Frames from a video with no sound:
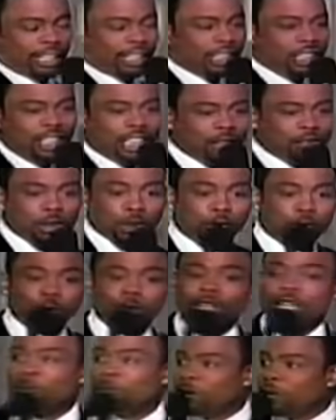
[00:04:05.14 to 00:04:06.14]
If you're doing a
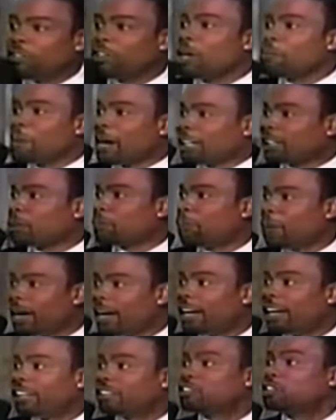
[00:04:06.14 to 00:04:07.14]
movie about the
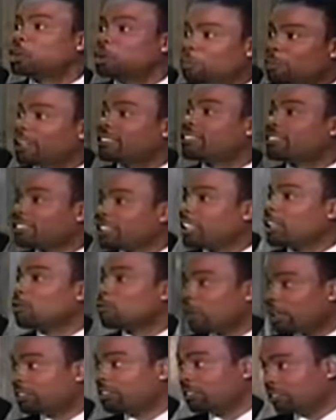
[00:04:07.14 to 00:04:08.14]
past, you best to get
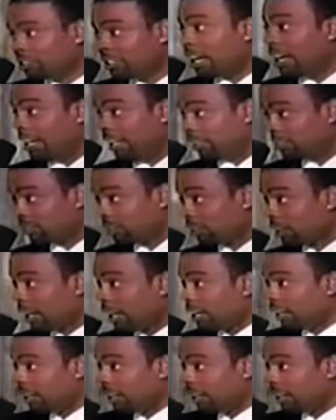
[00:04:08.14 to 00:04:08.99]
Russell's ass, okay?